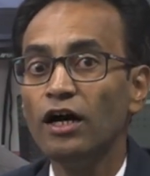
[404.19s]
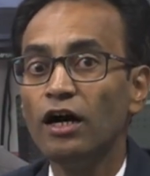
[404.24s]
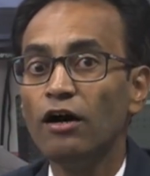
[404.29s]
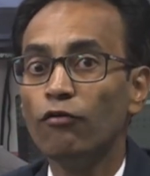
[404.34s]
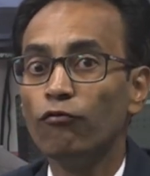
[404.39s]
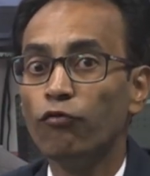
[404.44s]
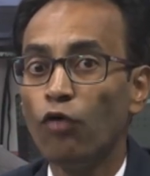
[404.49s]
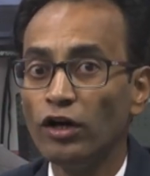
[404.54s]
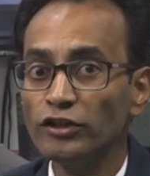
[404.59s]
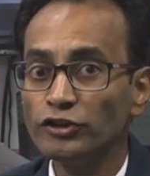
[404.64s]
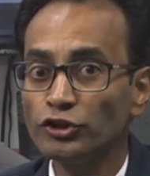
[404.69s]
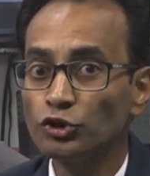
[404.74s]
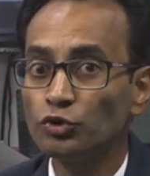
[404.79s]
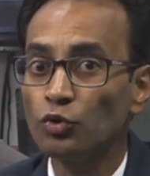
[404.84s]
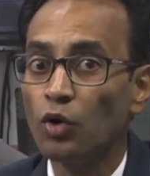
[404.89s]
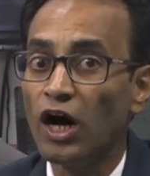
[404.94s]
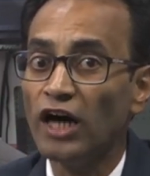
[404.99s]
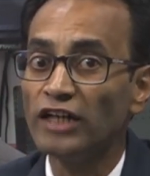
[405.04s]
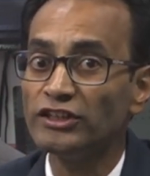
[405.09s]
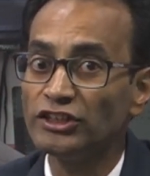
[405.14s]
wants to
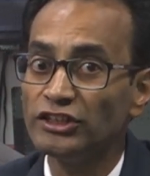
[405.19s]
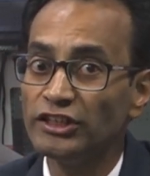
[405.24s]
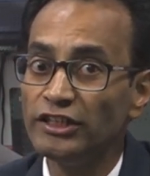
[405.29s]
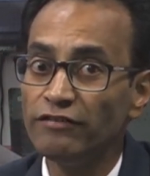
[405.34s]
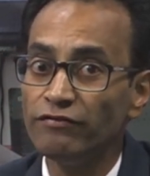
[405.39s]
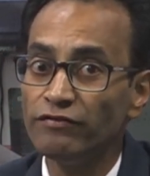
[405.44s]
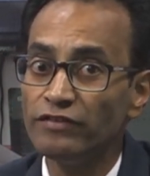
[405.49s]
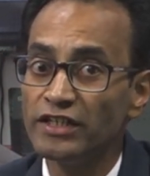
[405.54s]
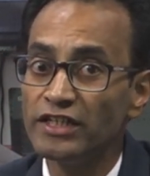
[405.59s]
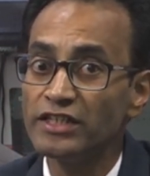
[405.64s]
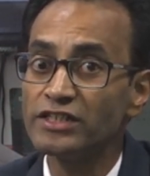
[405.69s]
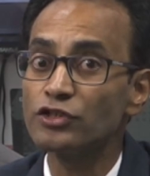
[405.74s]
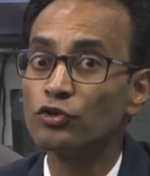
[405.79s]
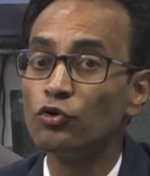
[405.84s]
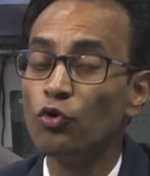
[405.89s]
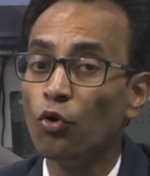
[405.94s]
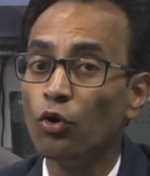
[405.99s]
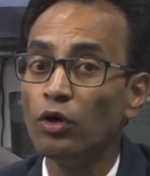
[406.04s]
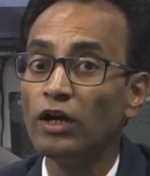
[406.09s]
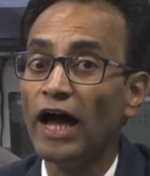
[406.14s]
achieve this
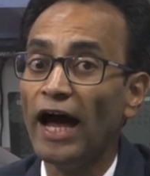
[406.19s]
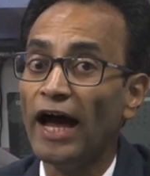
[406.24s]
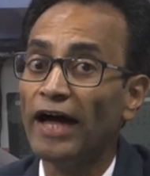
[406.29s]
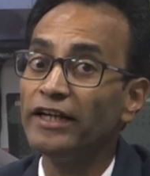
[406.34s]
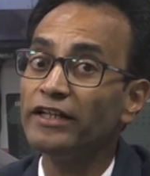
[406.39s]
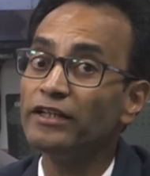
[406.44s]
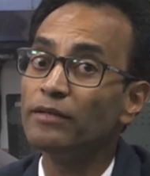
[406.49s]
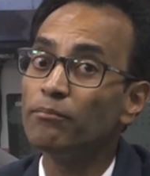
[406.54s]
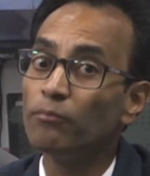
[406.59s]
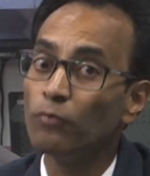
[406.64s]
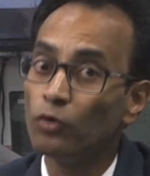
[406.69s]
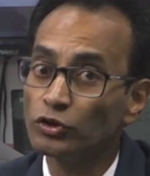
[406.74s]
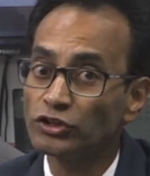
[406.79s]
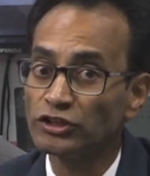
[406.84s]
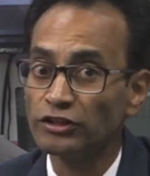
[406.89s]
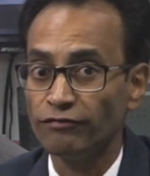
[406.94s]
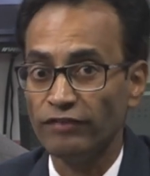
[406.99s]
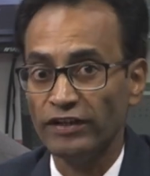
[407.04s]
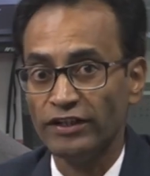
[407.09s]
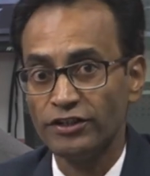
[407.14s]
goal and in the most
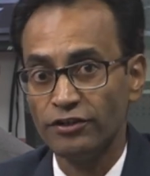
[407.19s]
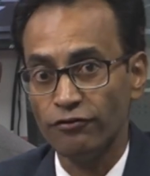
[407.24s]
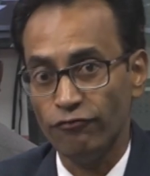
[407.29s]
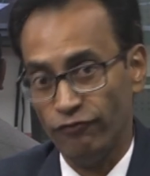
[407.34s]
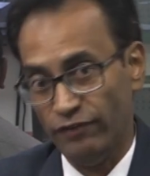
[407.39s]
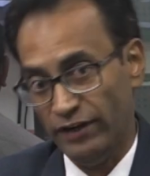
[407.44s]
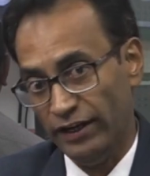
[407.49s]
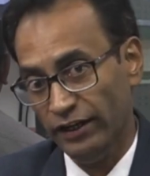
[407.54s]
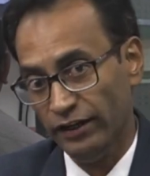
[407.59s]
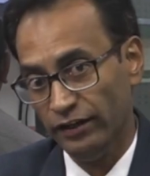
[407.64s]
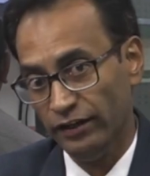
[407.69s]
effective way.